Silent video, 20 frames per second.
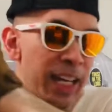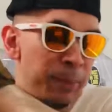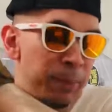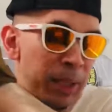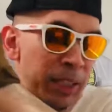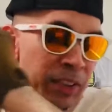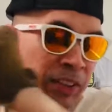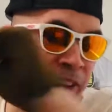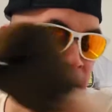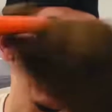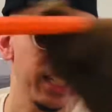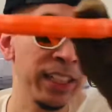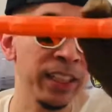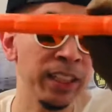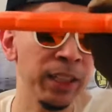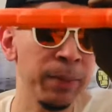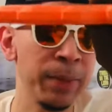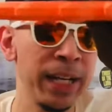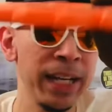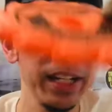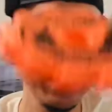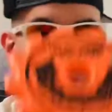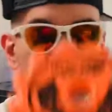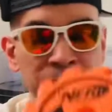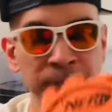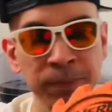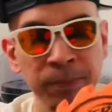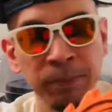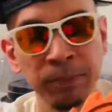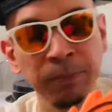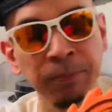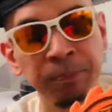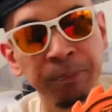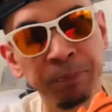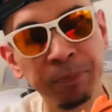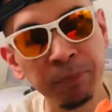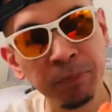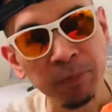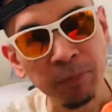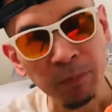basically get an elimination.
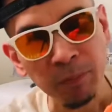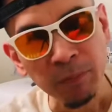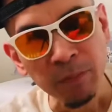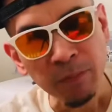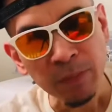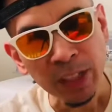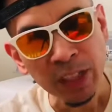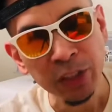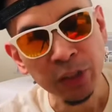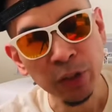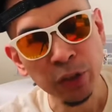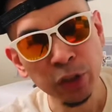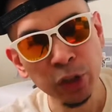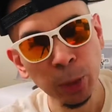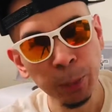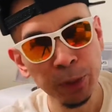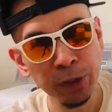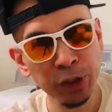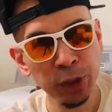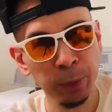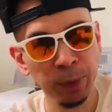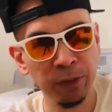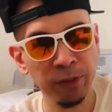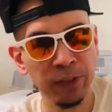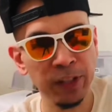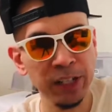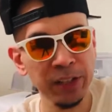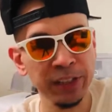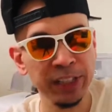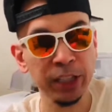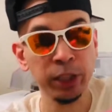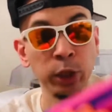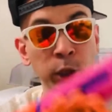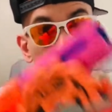So it's super fun. You get two